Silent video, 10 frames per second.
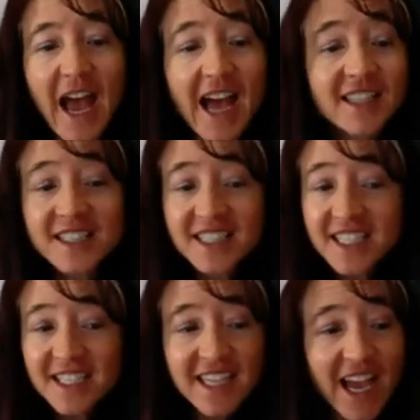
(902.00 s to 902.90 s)
as
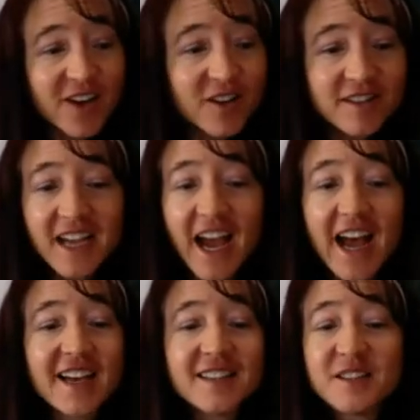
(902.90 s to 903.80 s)
detailed
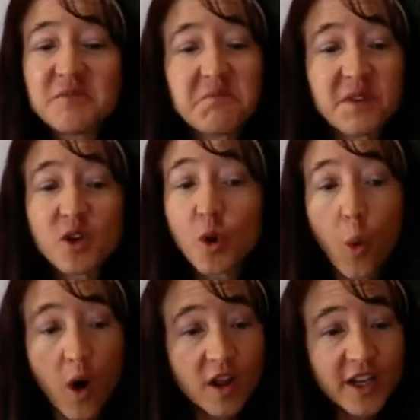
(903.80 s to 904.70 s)
as the
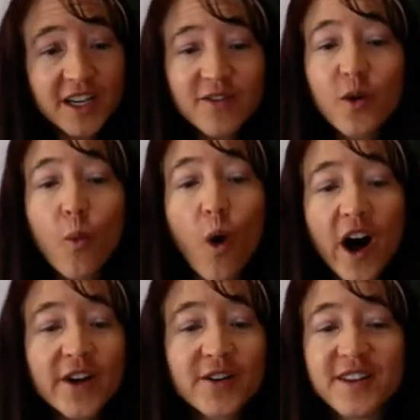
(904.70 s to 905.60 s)
quality of the
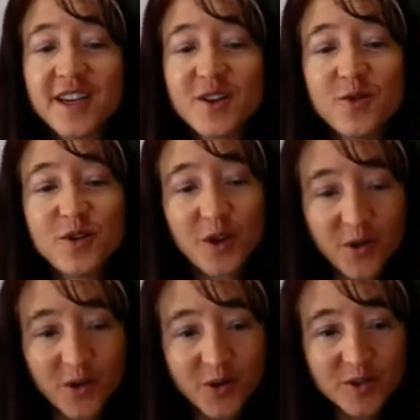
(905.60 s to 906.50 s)
water that you
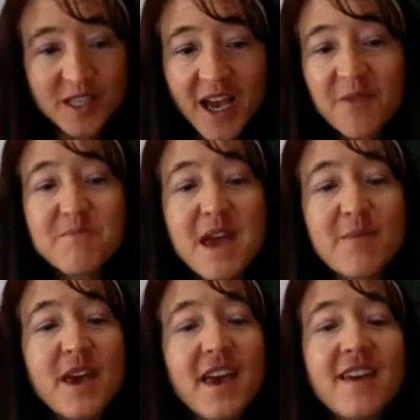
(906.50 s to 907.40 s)
use,
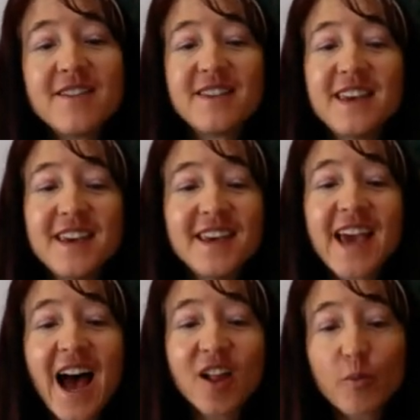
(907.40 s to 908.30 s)
maybe the
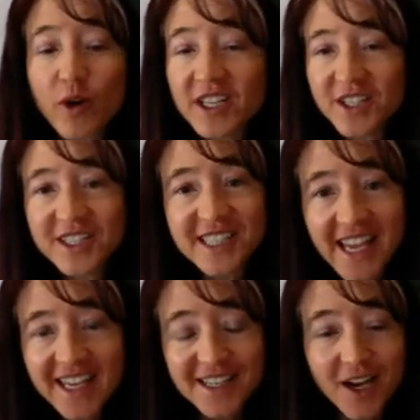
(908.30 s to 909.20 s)
calibration
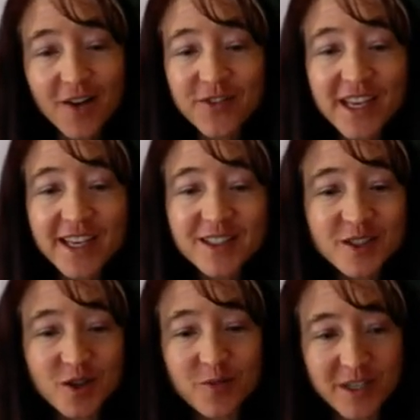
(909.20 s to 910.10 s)
date of the
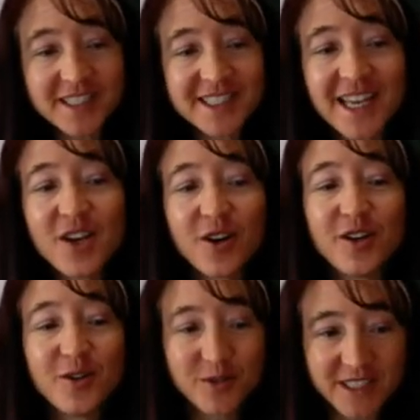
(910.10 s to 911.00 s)
instruments that you're
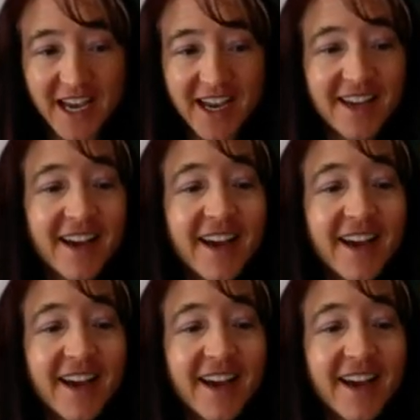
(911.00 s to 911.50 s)
using,